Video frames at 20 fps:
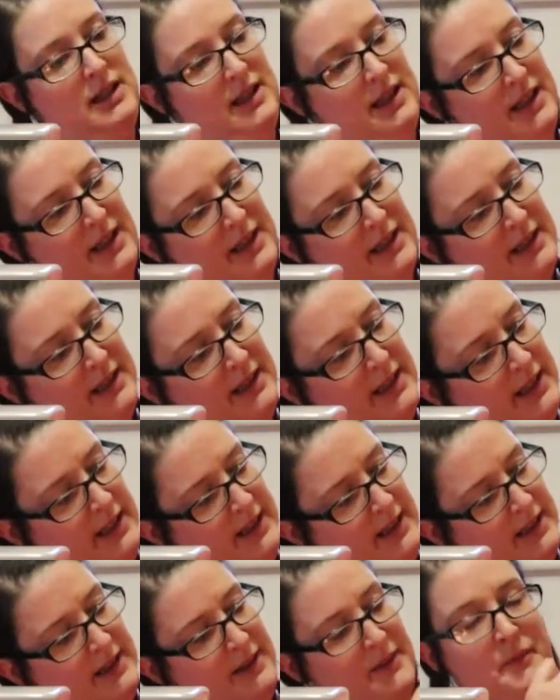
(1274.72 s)
And
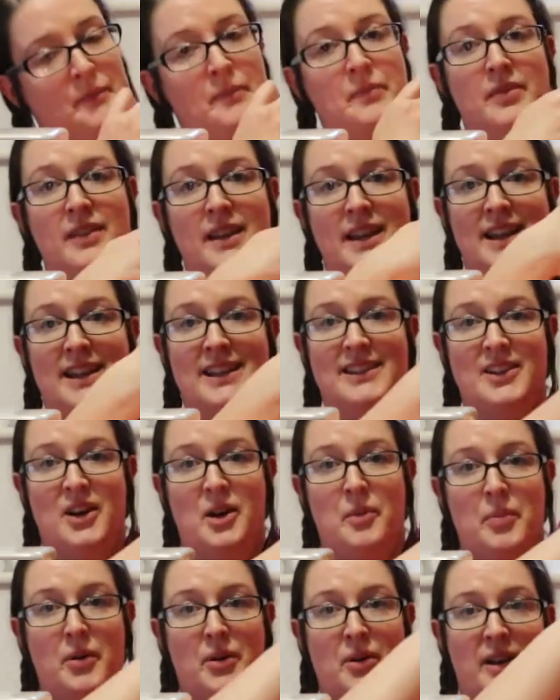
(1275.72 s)
here is
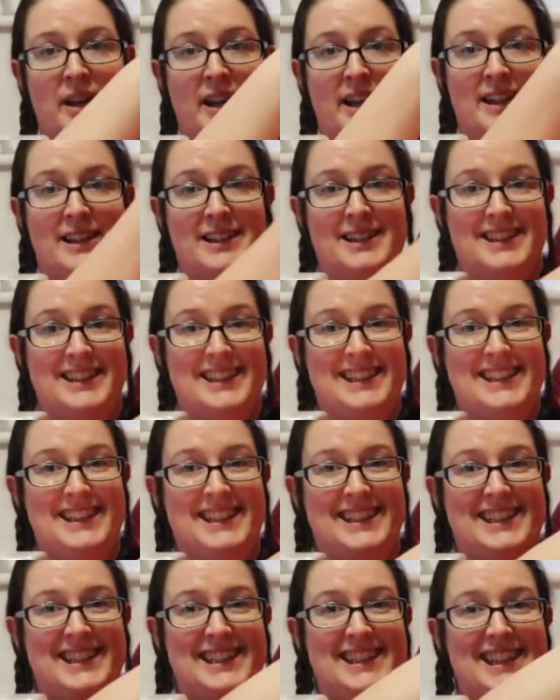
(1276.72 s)
our pocket.
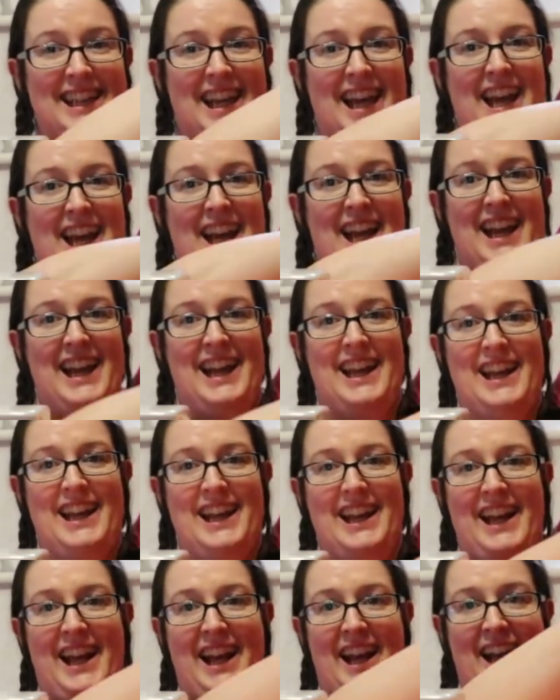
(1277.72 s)

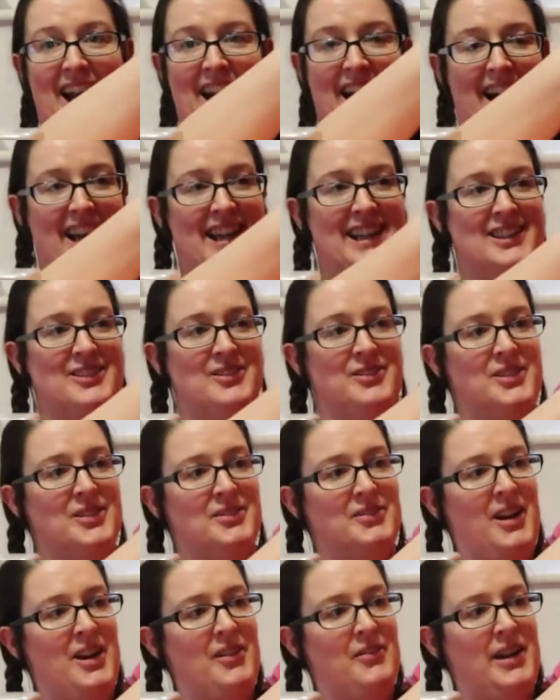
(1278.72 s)
Yay! And it's all the
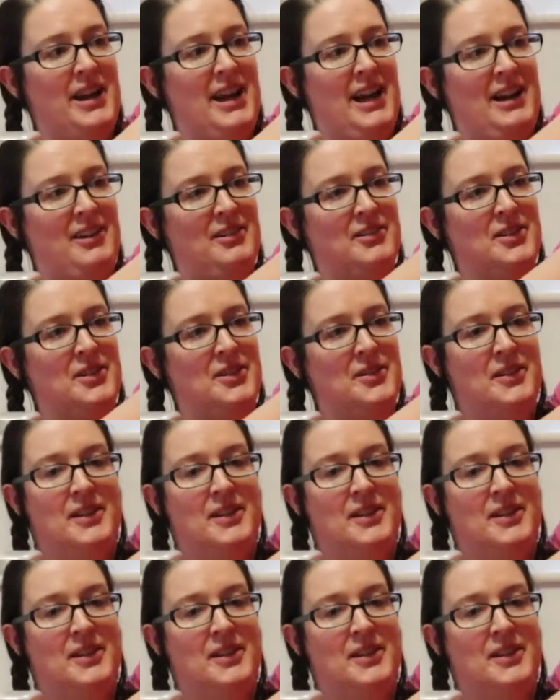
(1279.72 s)
right way out.